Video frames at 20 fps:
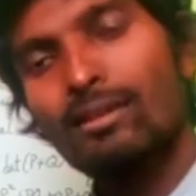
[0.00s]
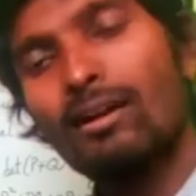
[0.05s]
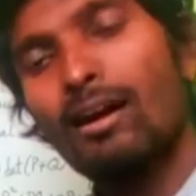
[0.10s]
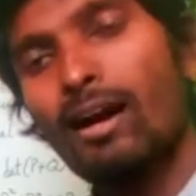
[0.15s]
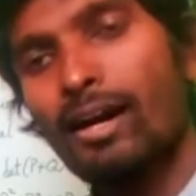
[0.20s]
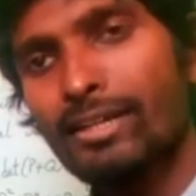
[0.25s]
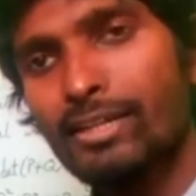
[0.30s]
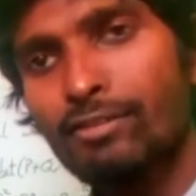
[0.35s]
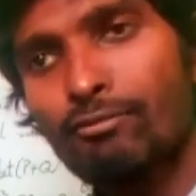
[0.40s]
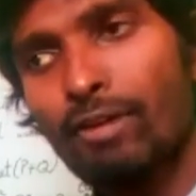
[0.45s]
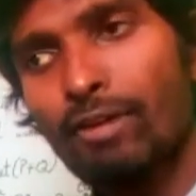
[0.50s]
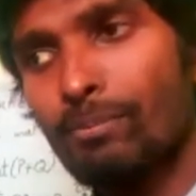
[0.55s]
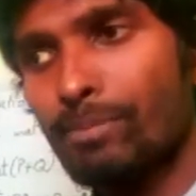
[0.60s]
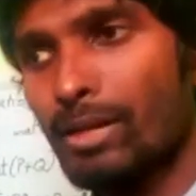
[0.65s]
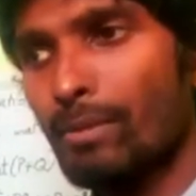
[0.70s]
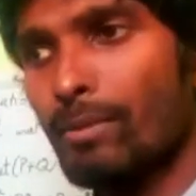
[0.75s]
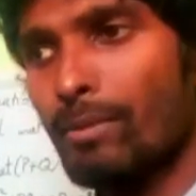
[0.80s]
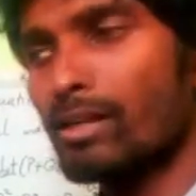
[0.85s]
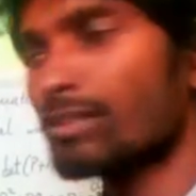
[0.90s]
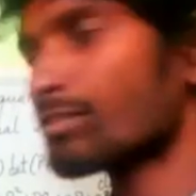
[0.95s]
I can write
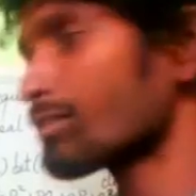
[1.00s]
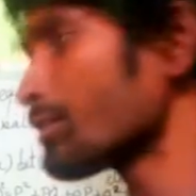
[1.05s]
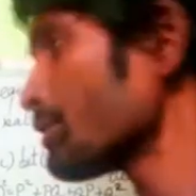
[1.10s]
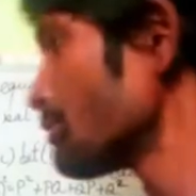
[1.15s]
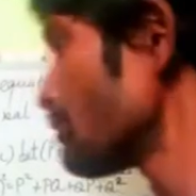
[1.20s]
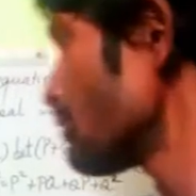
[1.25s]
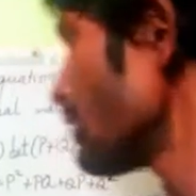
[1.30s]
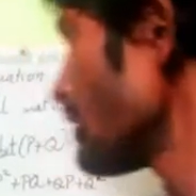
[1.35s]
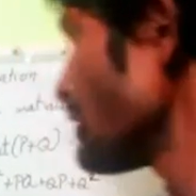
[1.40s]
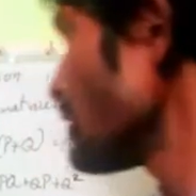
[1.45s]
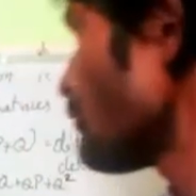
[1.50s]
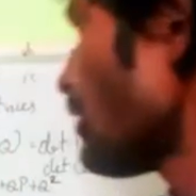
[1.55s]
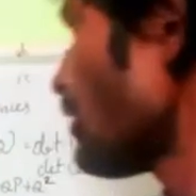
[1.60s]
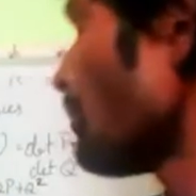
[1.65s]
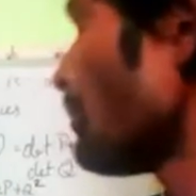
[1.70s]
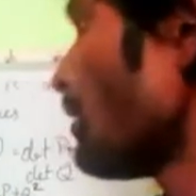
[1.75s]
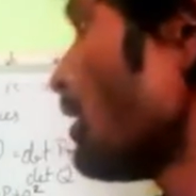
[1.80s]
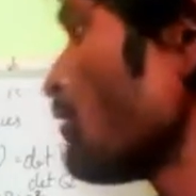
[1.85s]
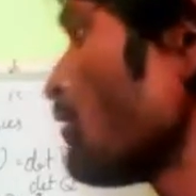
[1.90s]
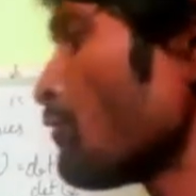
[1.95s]
P minus Q in the
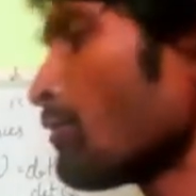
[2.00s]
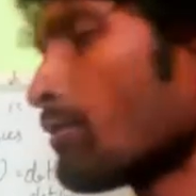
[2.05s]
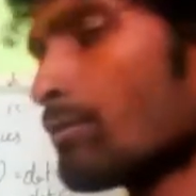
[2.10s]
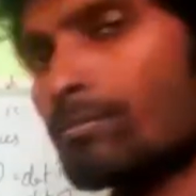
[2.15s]
form of